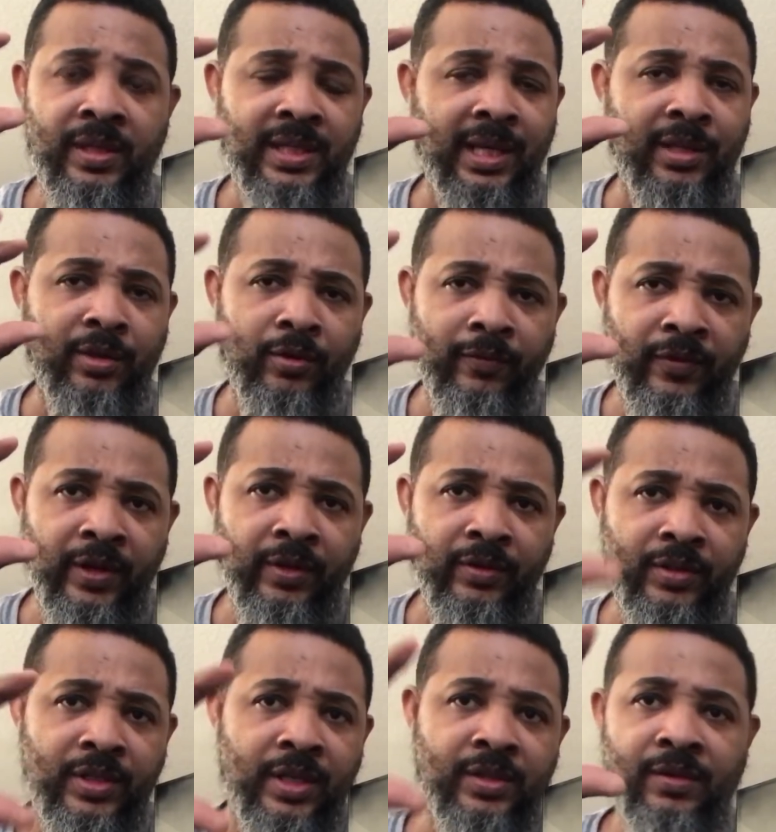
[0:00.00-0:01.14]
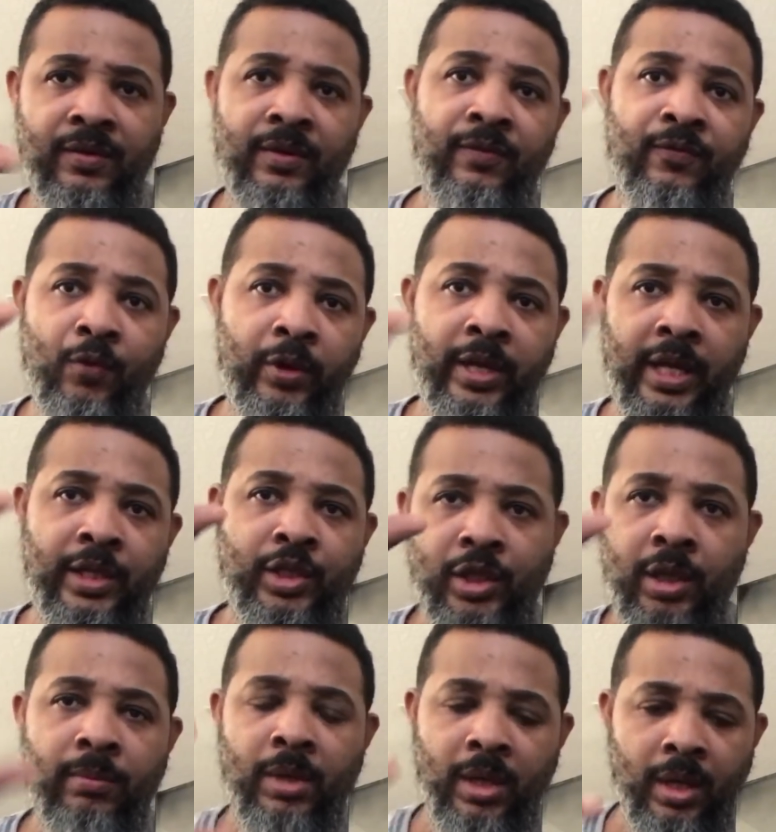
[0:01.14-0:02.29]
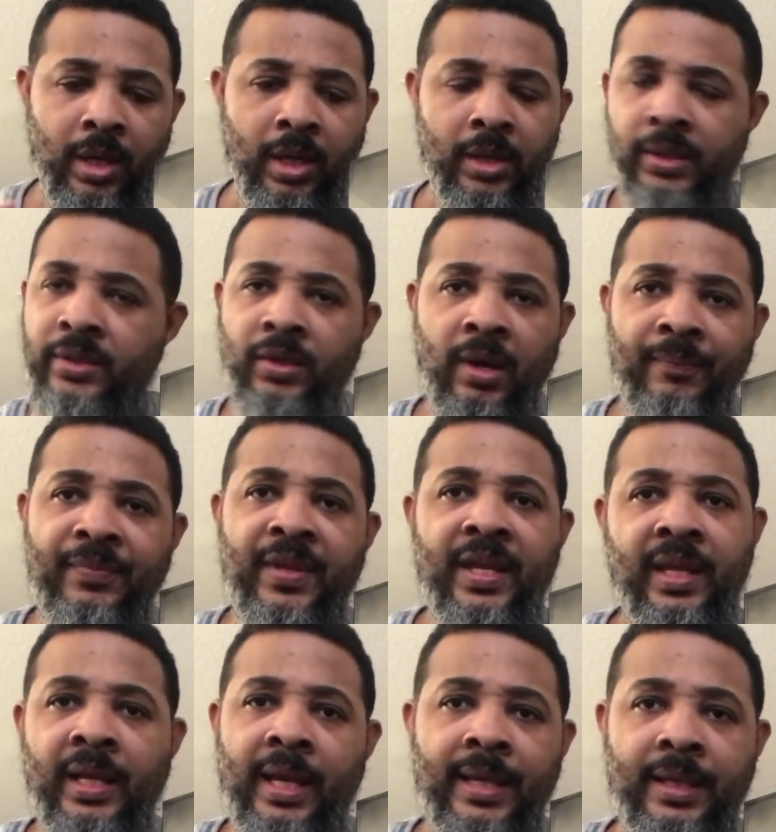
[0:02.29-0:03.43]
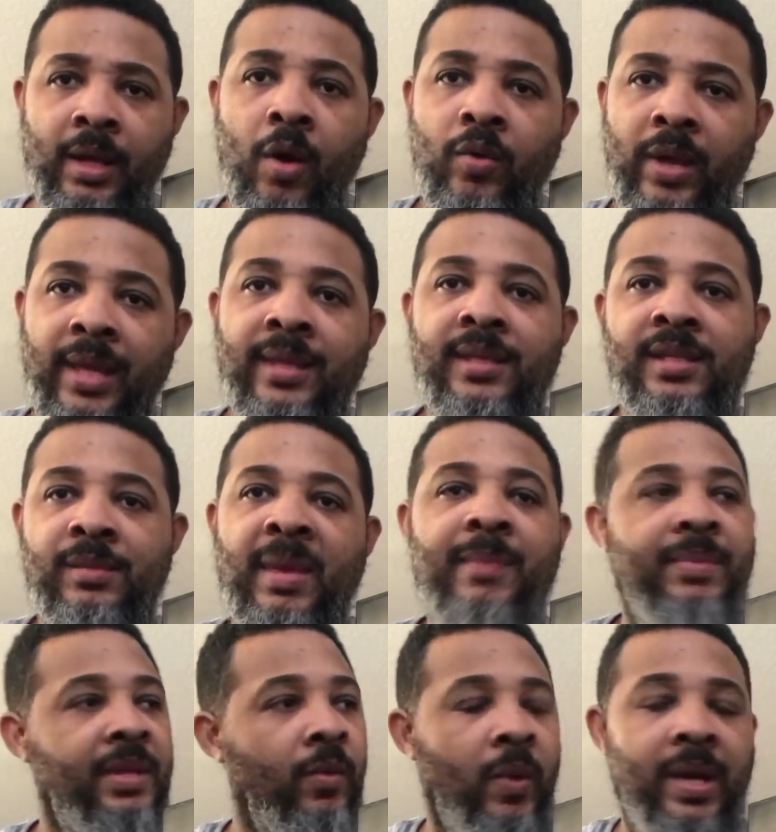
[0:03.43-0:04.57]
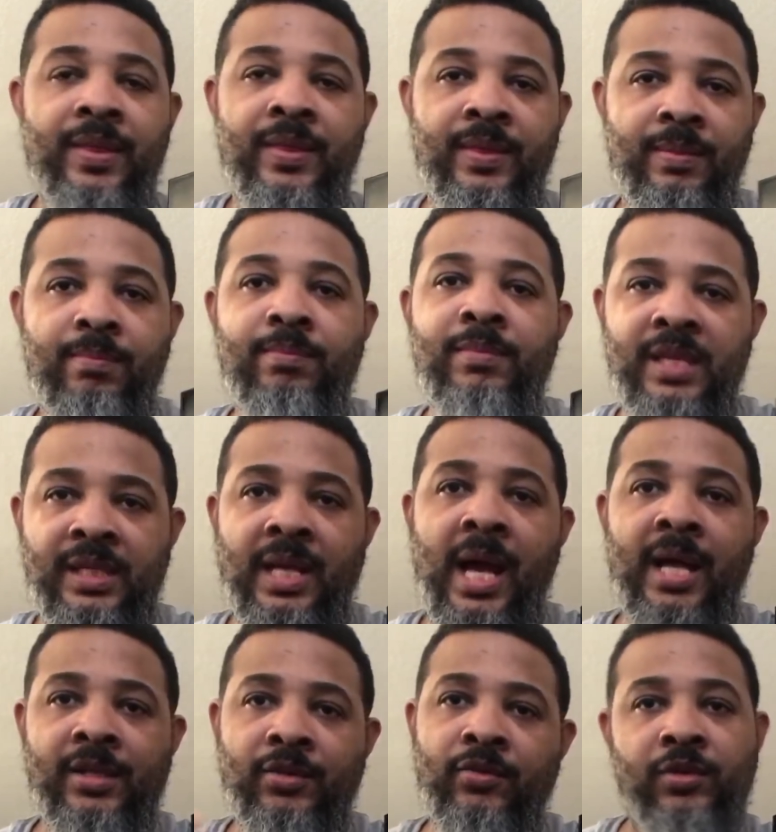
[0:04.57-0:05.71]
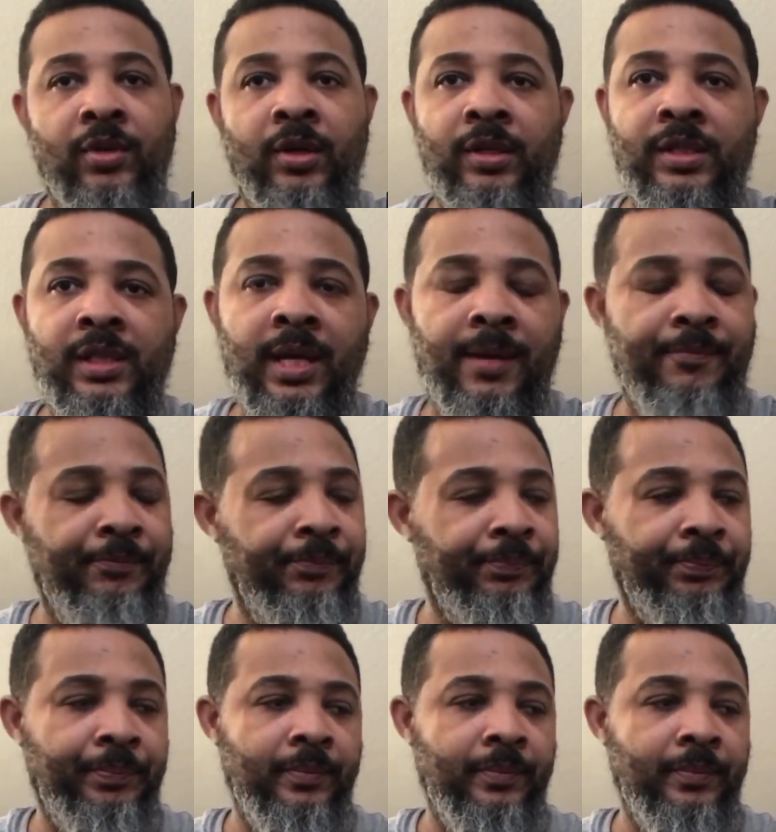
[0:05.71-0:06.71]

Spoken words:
It's like a little video that shows the 4K chip. So I'm thinking like, okay, this is maybe the way this console starts up.